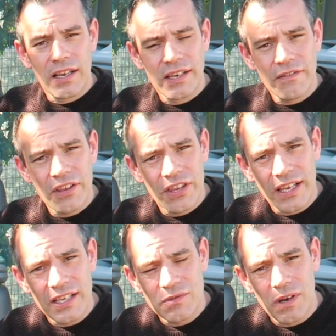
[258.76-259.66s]
Another
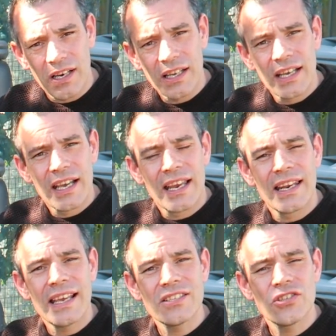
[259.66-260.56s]
thing is, well,
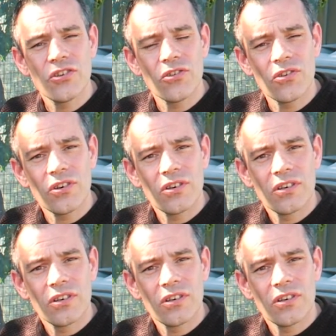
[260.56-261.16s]
unless you're